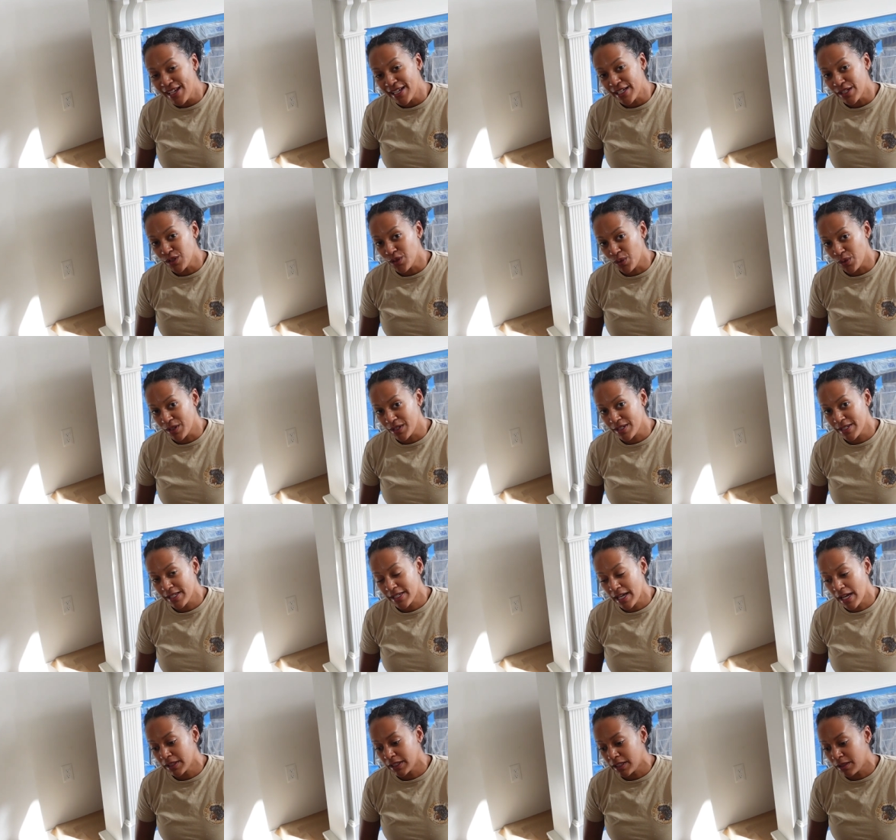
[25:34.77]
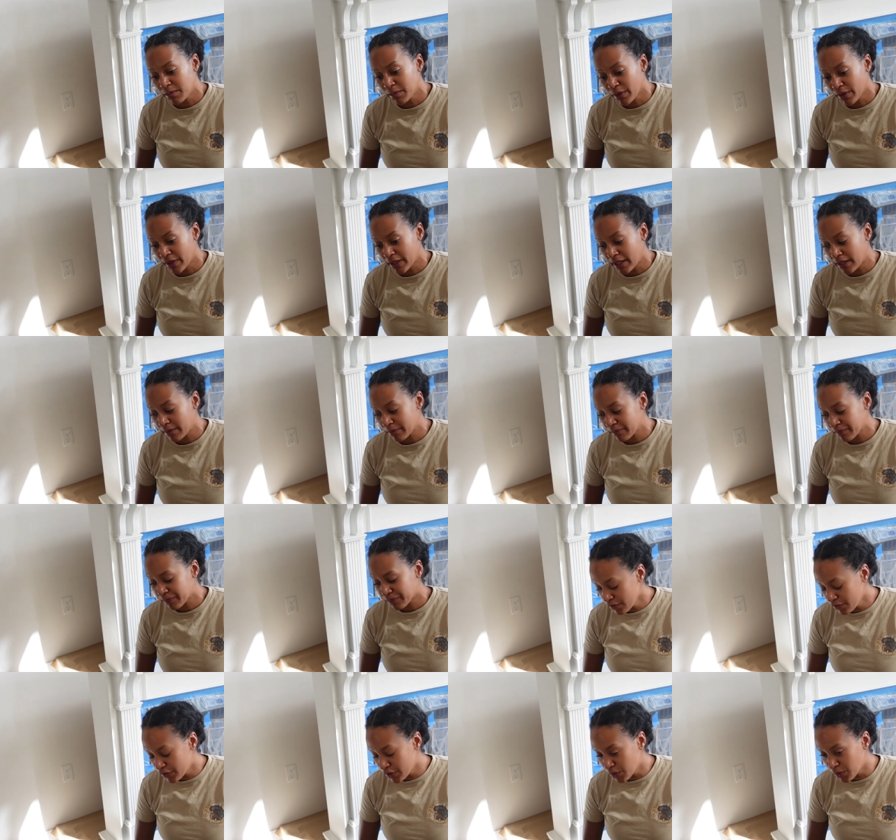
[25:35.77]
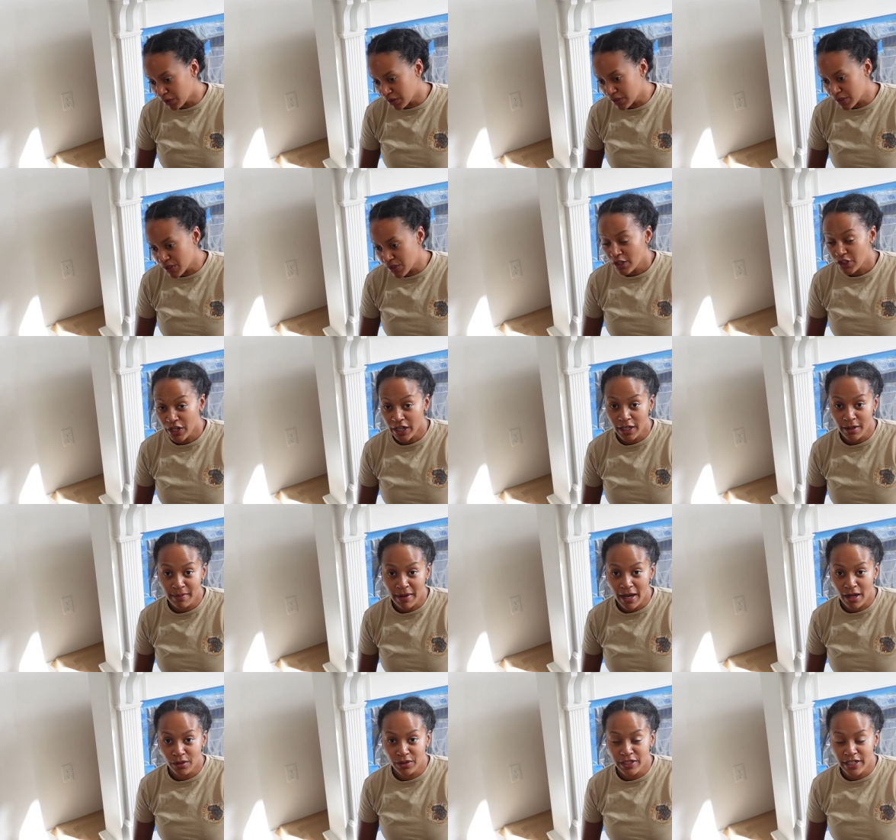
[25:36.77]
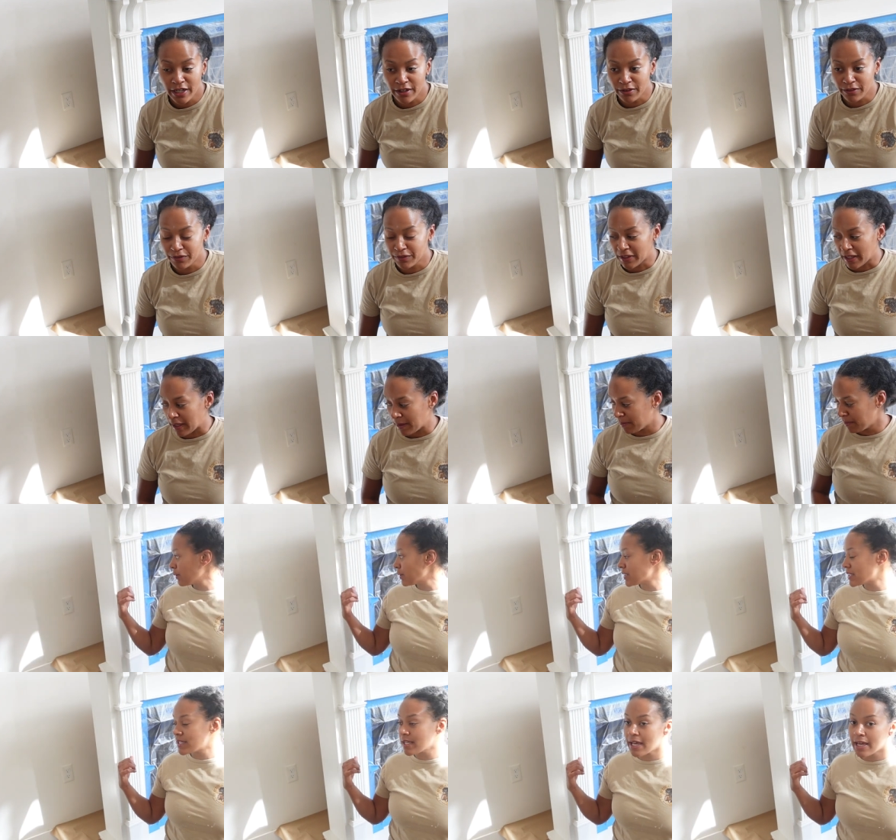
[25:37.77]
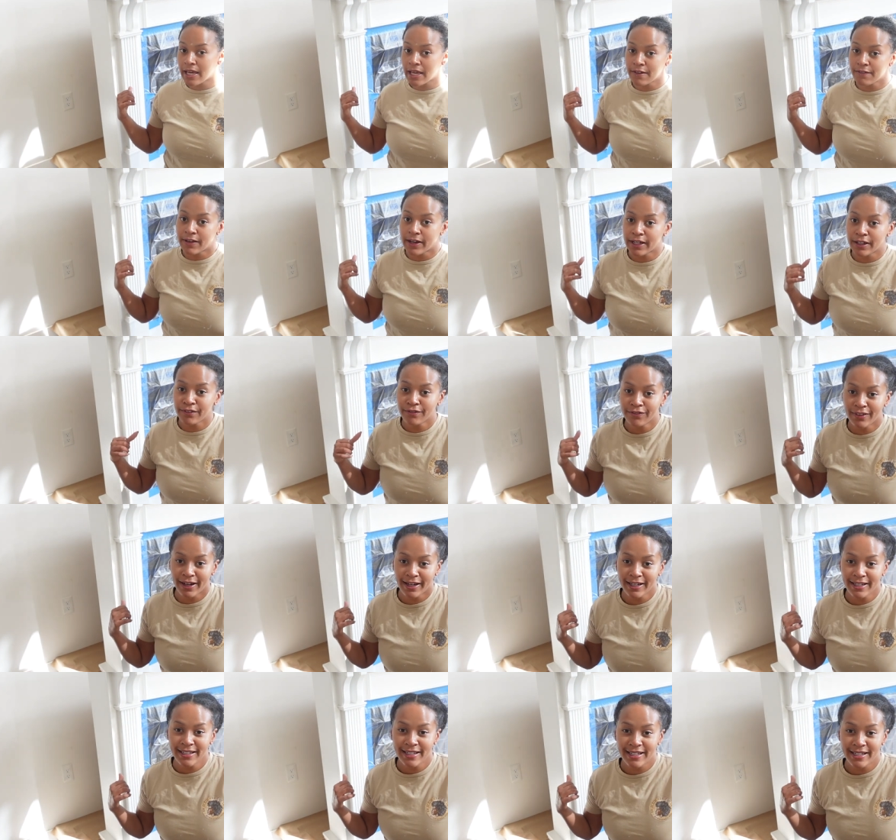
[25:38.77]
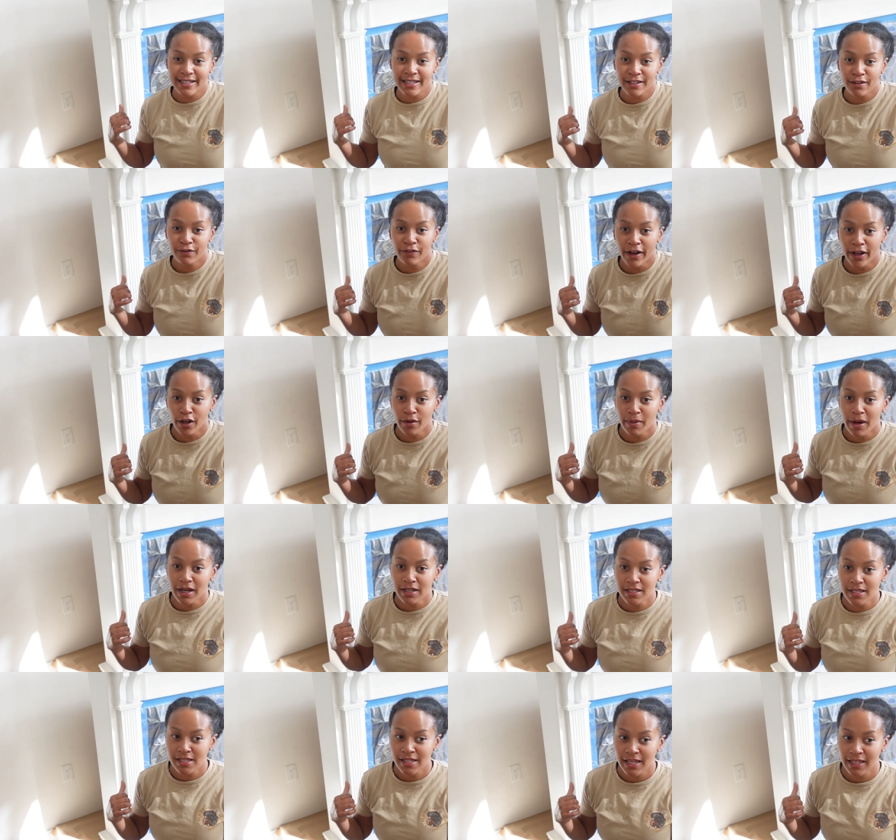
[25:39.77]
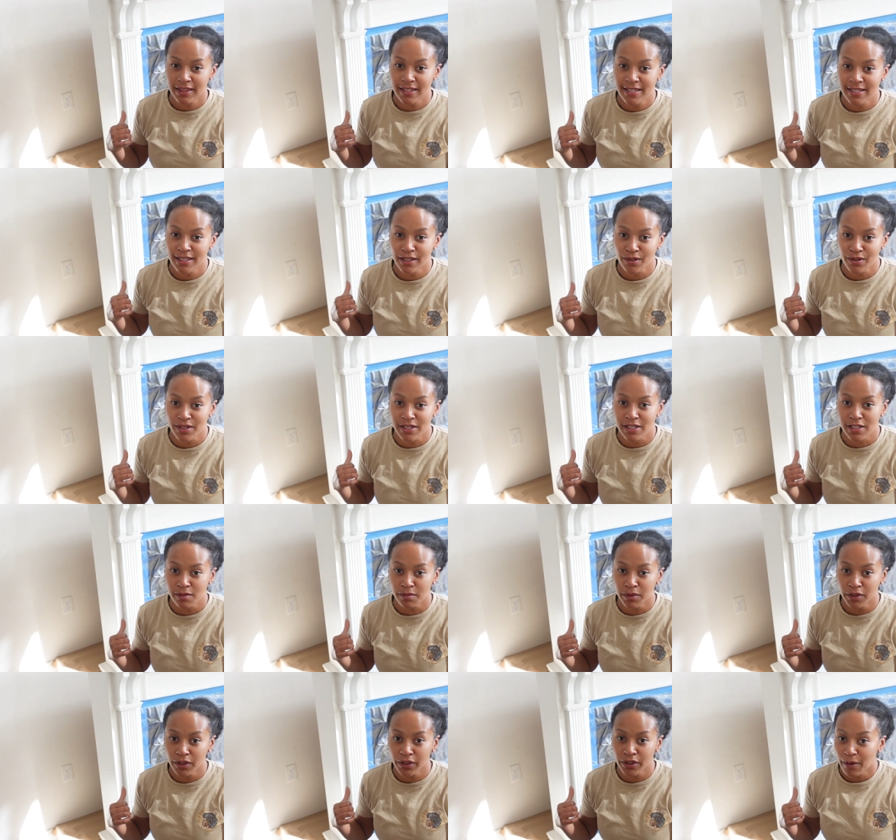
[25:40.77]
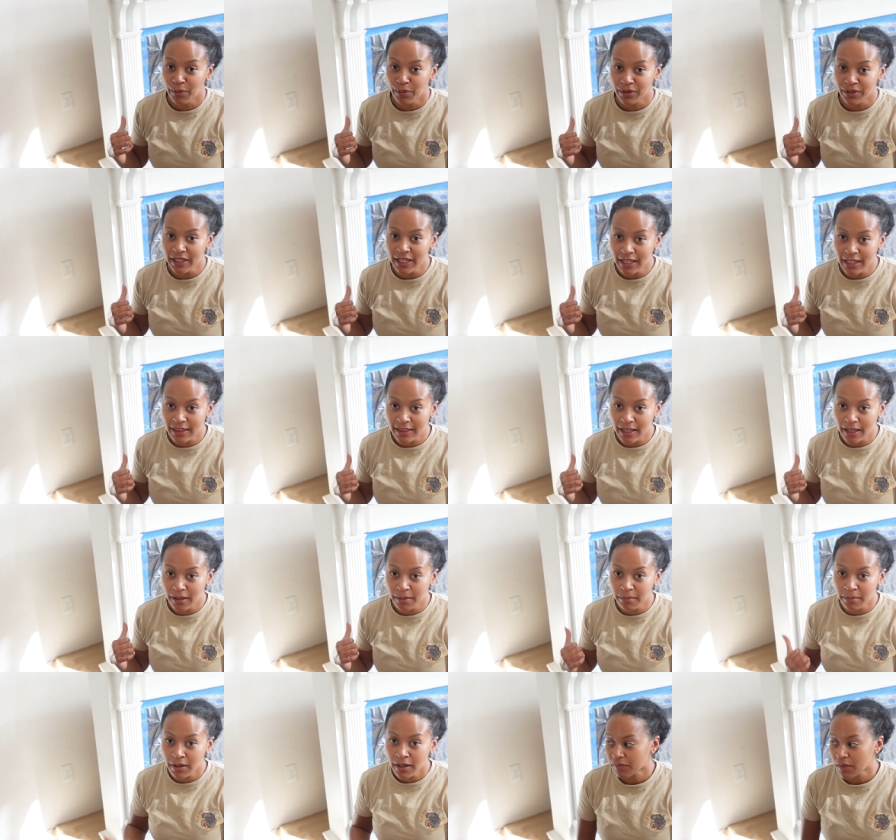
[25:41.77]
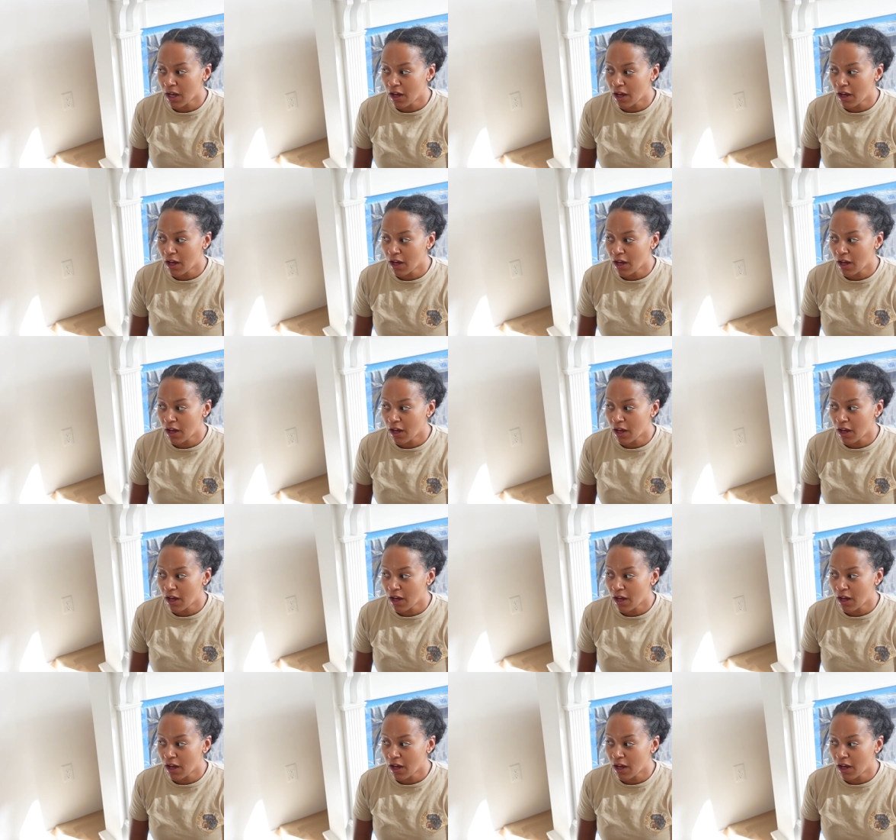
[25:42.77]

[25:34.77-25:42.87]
indoors, clean burning fuels. Check them out, TerraFlame. I would say if I can find any fireboxes like this that are similar, I will link them.